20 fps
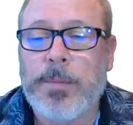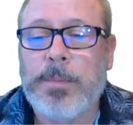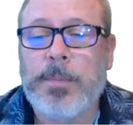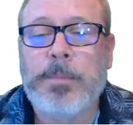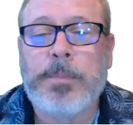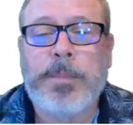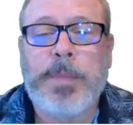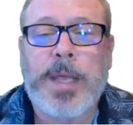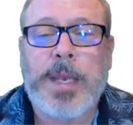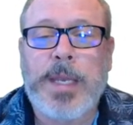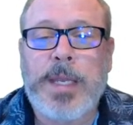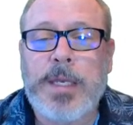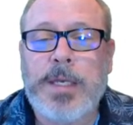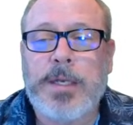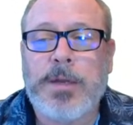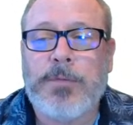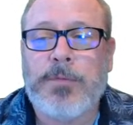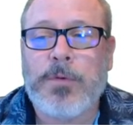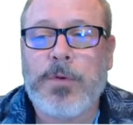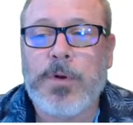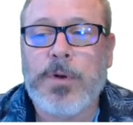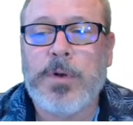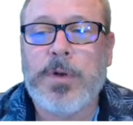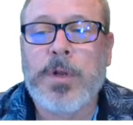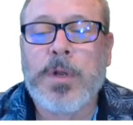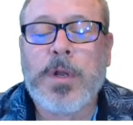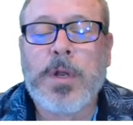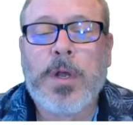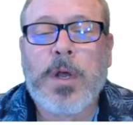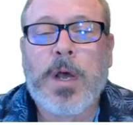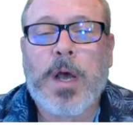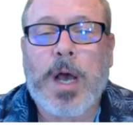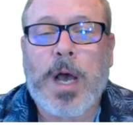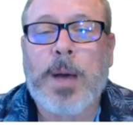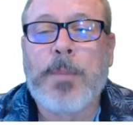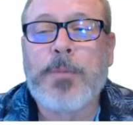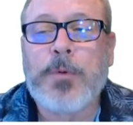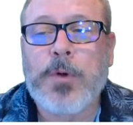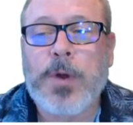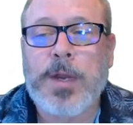many different
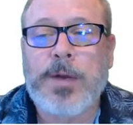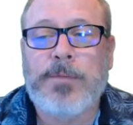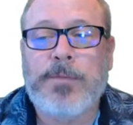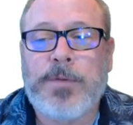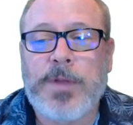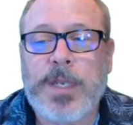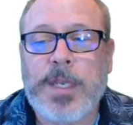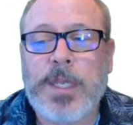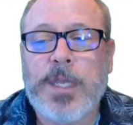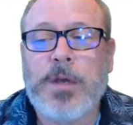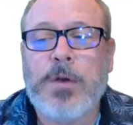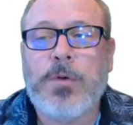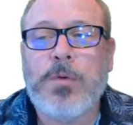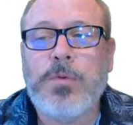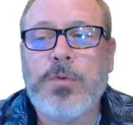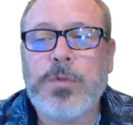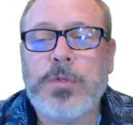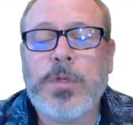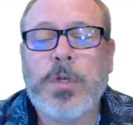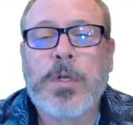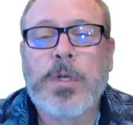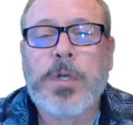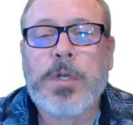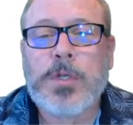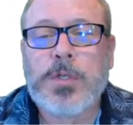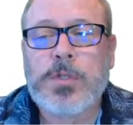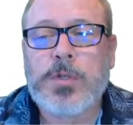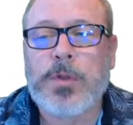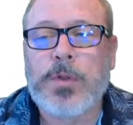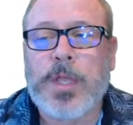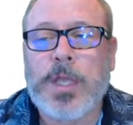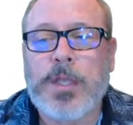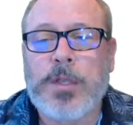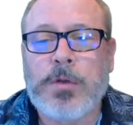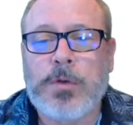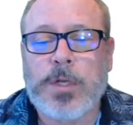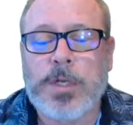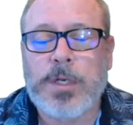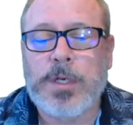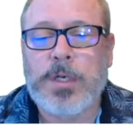upgrade videos so that
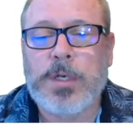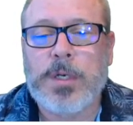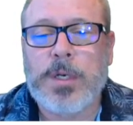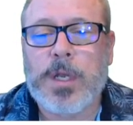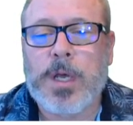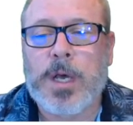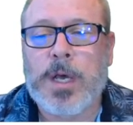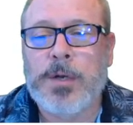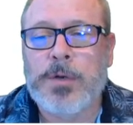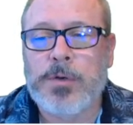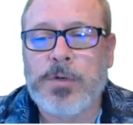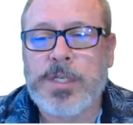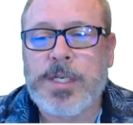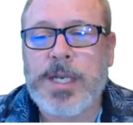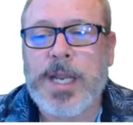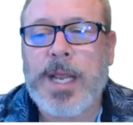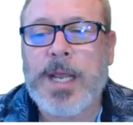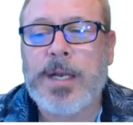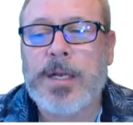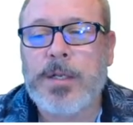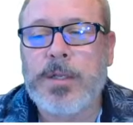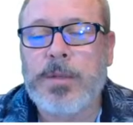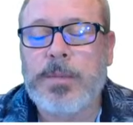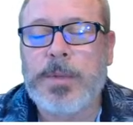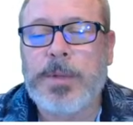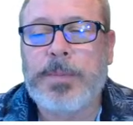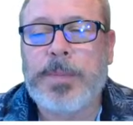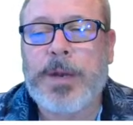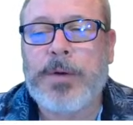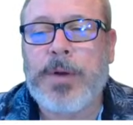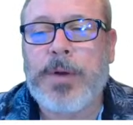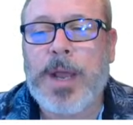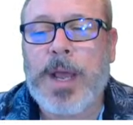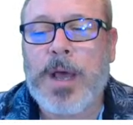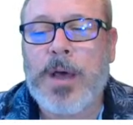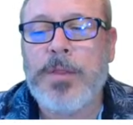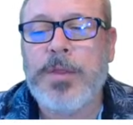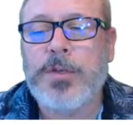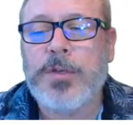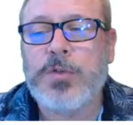you can understand a little bit better
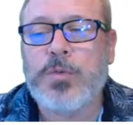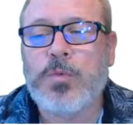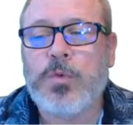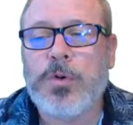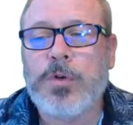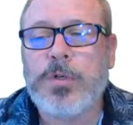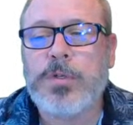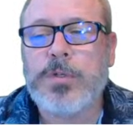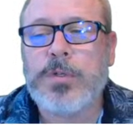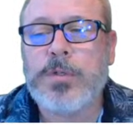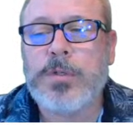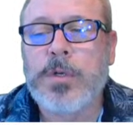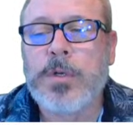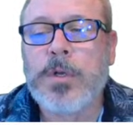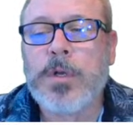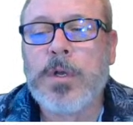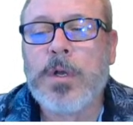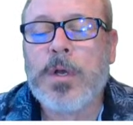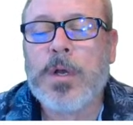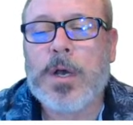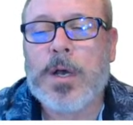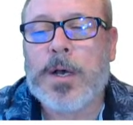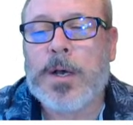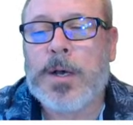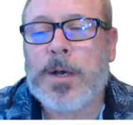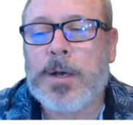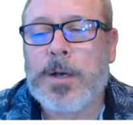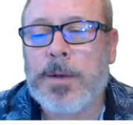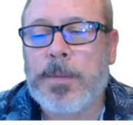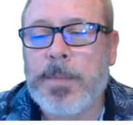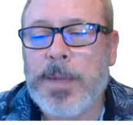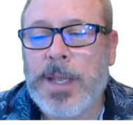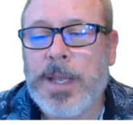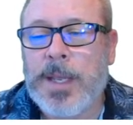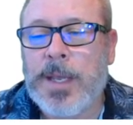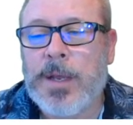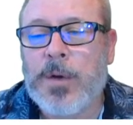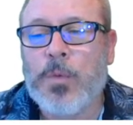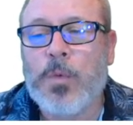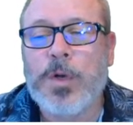how this works
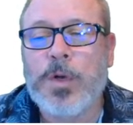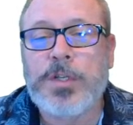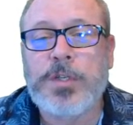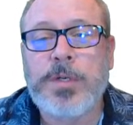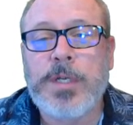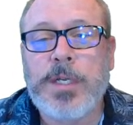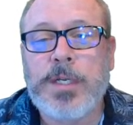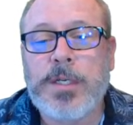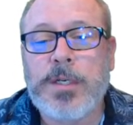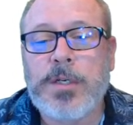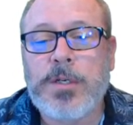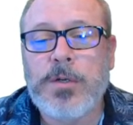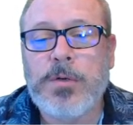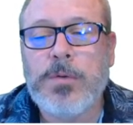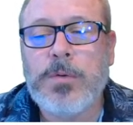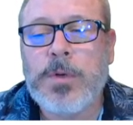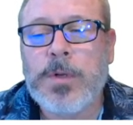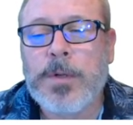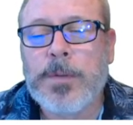and what you need to do.